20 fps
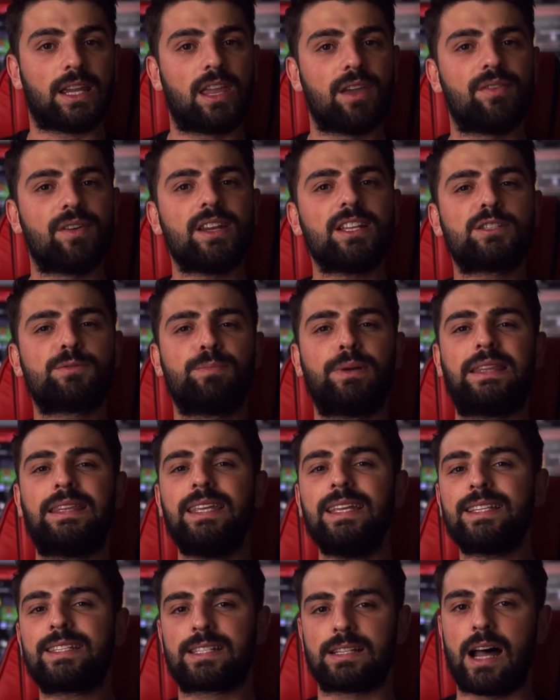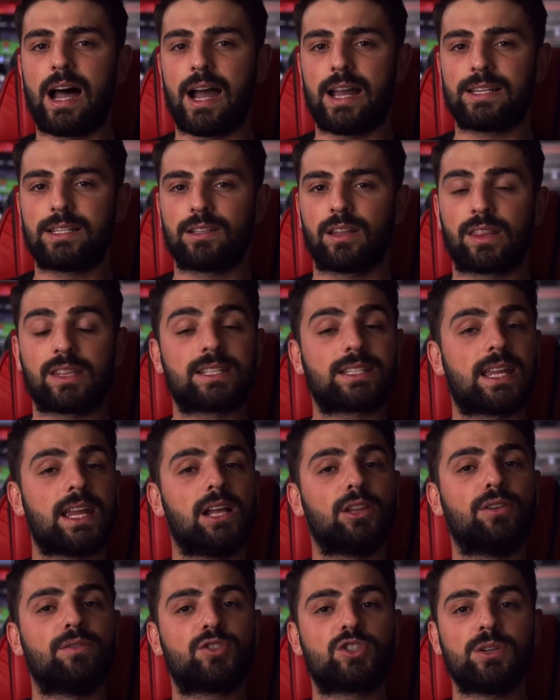Given its petite size, the
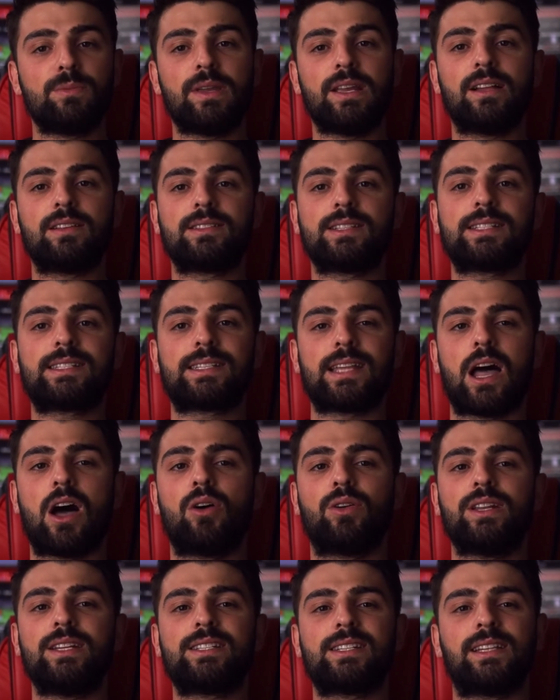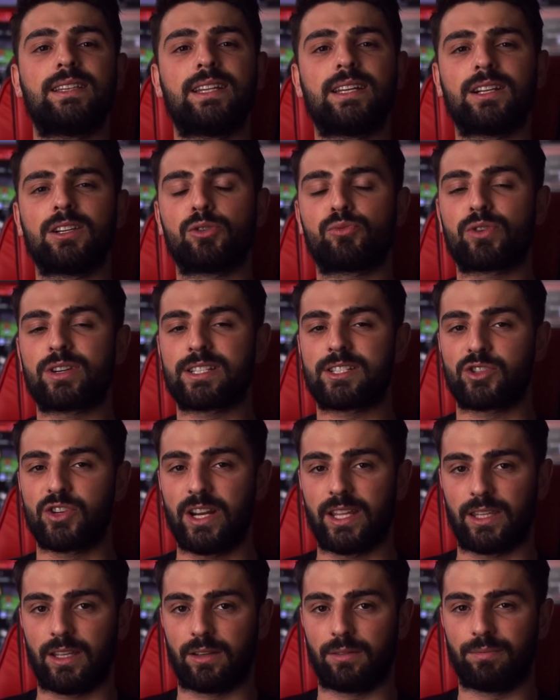scale of J B L's sound is a little
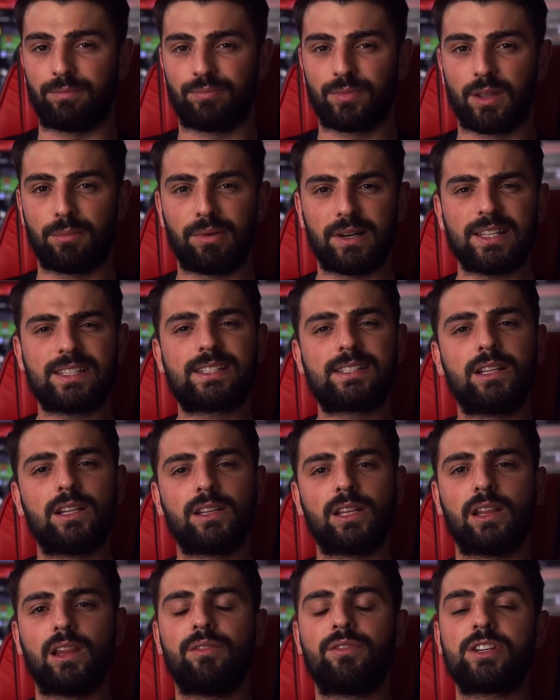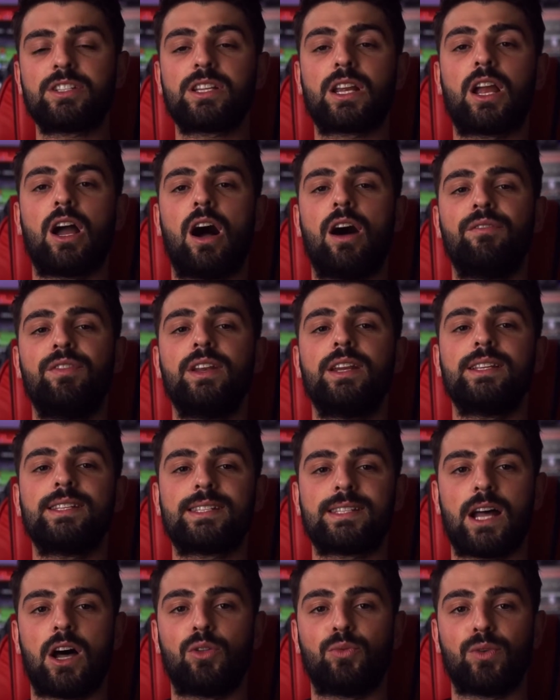restricted, but it still delivers a confident
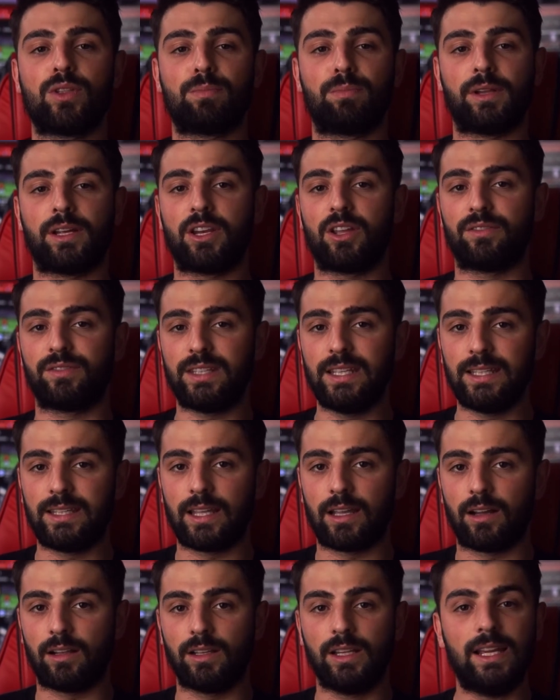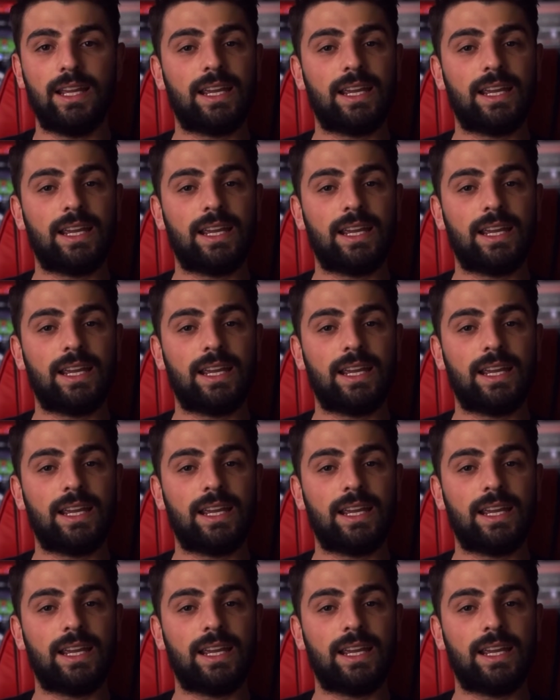sound with plenty of detail,